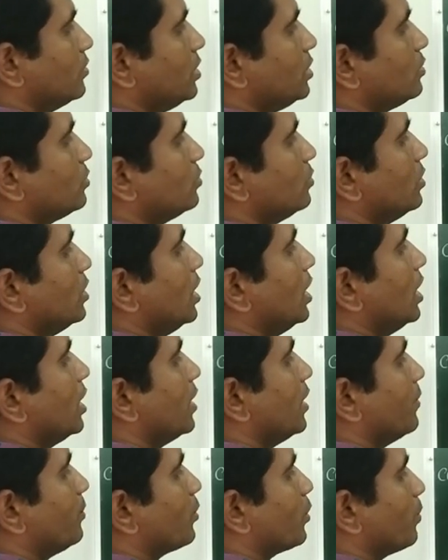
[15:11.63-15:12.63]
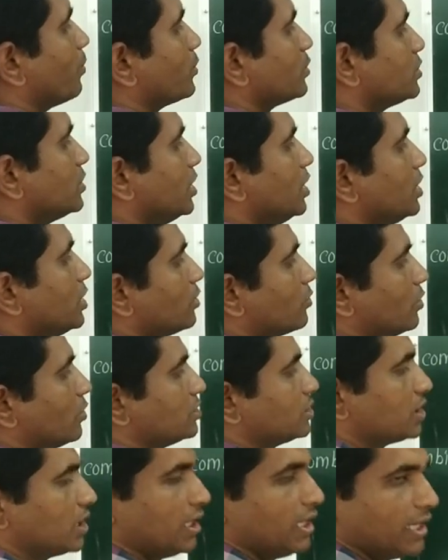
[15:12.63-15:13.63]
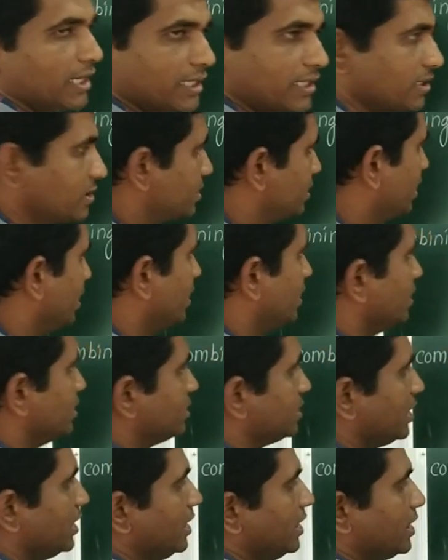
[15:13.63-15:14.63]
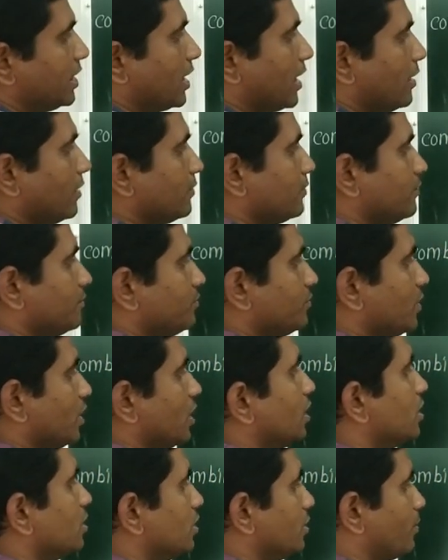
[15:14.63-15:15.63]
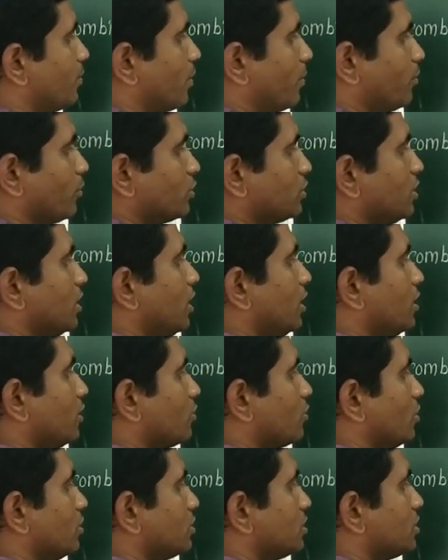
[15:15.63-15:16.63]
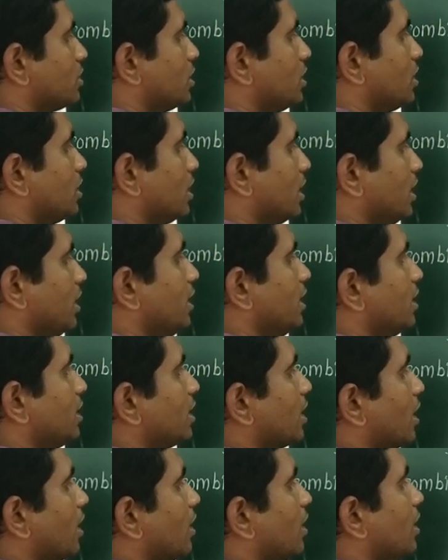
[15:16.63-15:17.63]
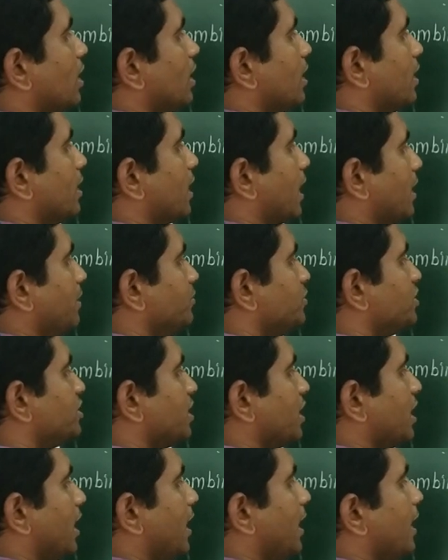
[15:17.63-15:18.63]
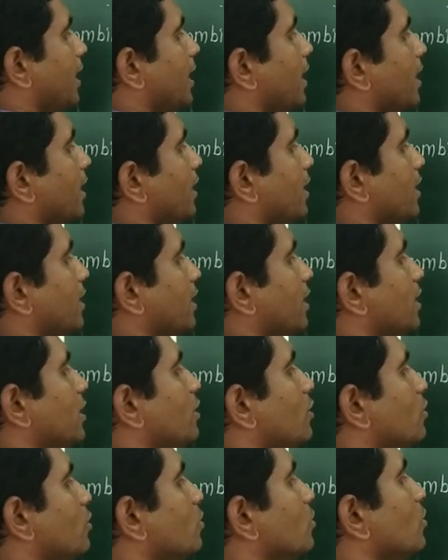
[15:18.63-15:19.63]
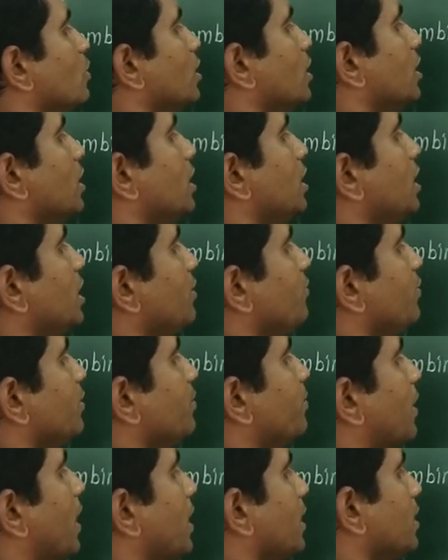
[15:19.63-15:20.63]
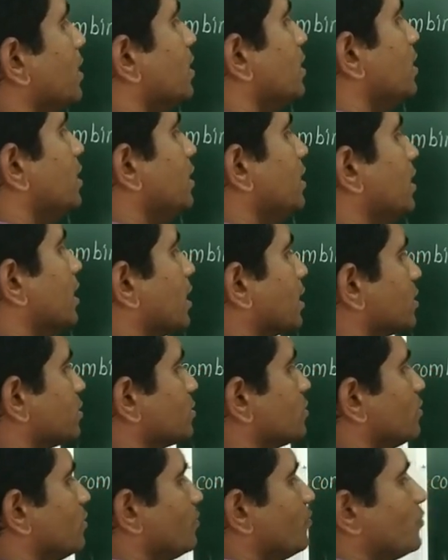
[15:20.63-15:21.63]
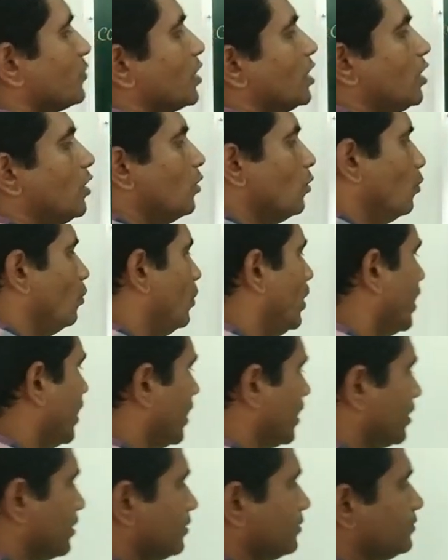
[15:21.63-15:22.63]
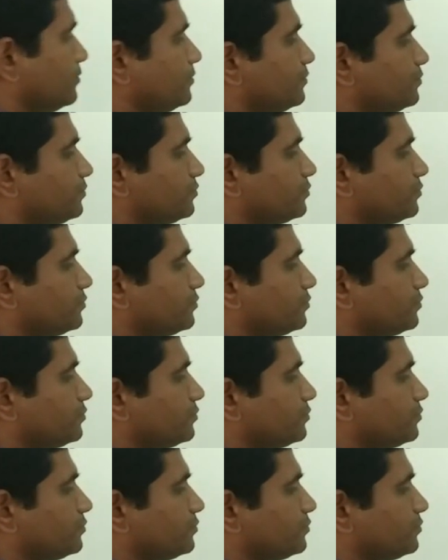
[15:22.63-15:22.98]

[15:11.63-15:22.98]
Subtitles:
to a proportionality constant, let us say it is eta, proportionality constant eta times A into dV by dx, where